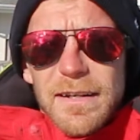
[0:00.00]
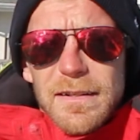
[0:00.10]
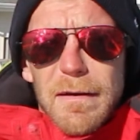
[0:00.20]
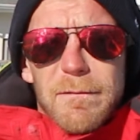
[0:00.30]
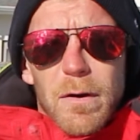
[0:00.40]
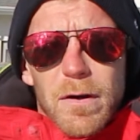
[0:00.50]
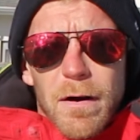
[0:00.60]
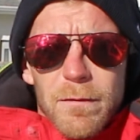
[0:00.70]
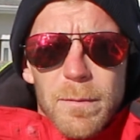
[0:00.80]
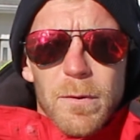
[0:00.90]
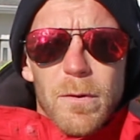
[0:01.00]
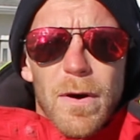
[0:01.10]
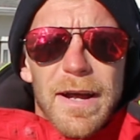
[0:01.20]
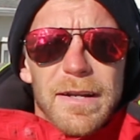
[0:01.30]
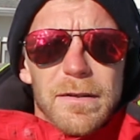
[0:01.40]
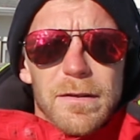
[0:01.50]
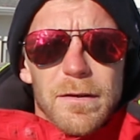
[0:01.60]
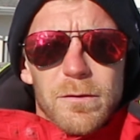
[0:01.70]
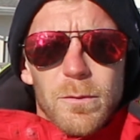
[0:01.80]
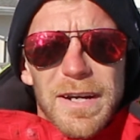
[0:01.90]
And I felt comfortable. I had a good
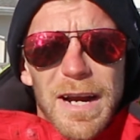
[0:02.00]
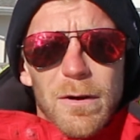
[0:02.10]
enough swing.